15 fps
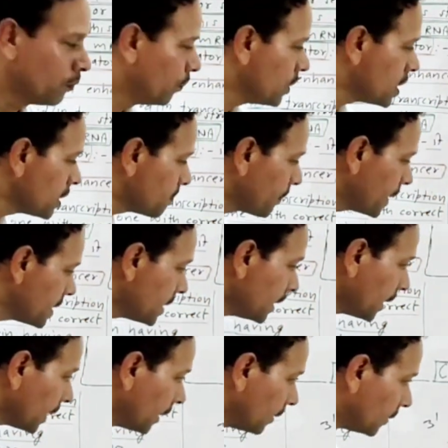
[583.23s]
which is
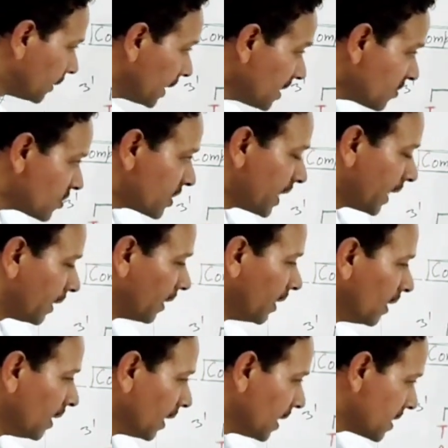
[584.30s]
present in this strand
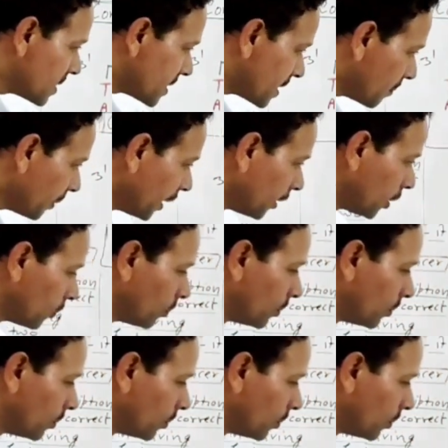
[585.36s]
is similar